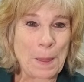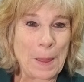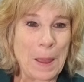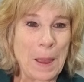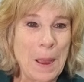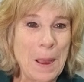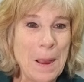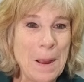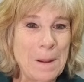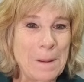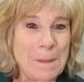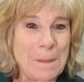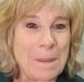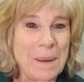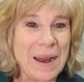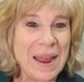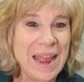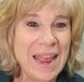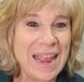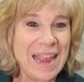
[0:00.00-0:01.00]
All
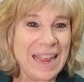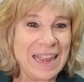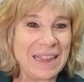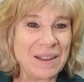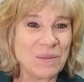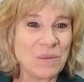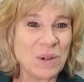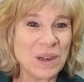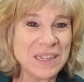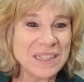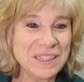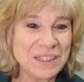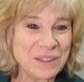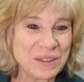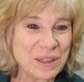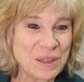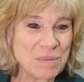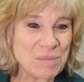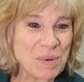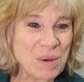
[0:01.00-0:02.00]
right, what do
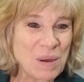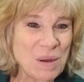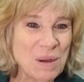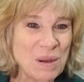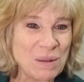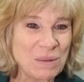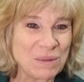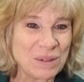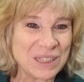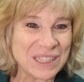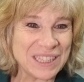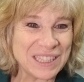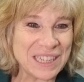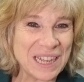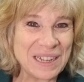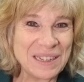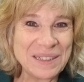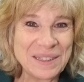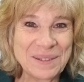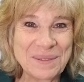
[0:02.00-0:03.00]
the poll
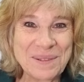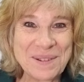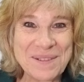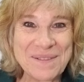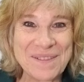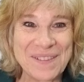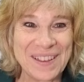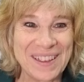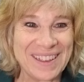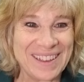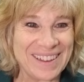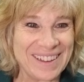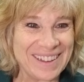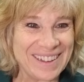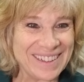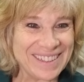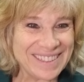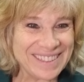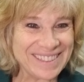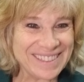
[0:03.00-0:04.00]
results reveal?